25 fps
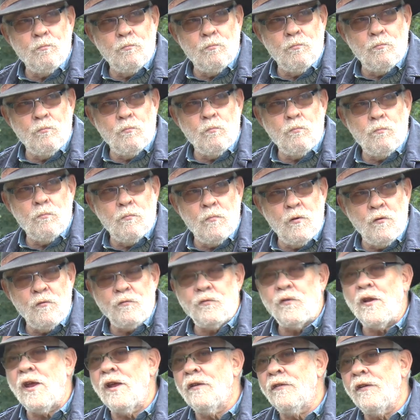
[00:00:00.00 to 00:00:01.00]

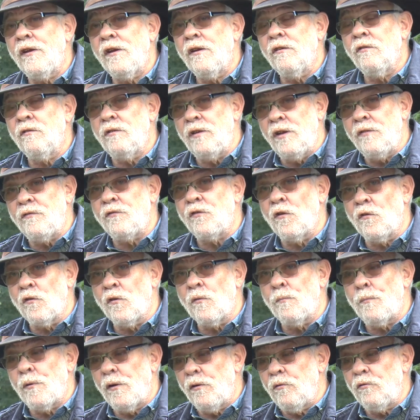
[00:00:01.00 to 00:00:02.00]
moved down here and lived
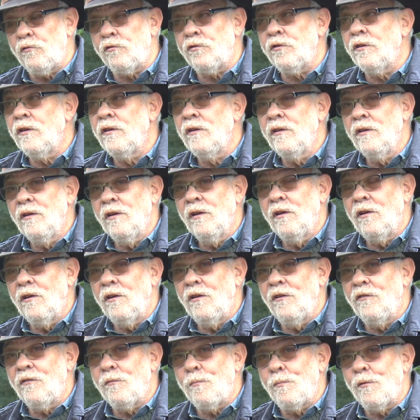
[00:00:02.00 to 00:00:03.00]
on the boat
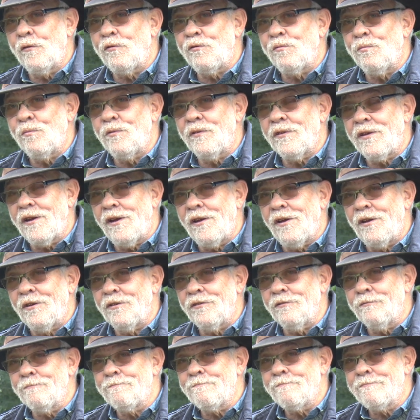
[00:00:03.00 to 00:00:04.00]
at the bottom of the
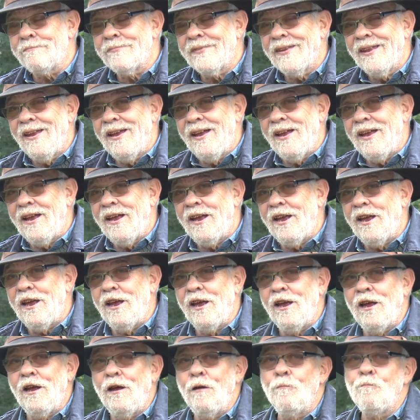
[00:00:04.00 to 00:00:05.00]
garden
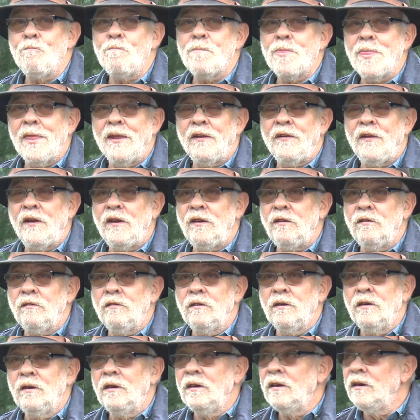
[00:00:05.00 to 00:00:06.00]
um, and
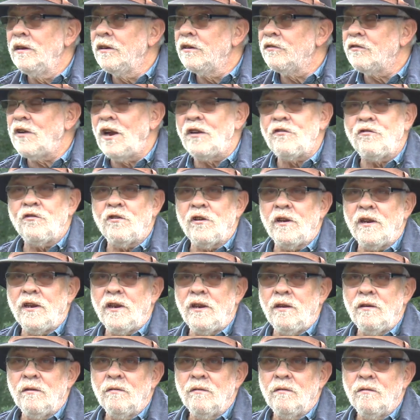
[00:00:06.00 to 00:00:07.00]
then
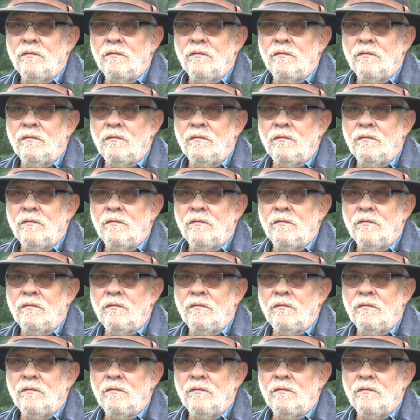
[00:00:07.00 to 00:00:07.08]
gradually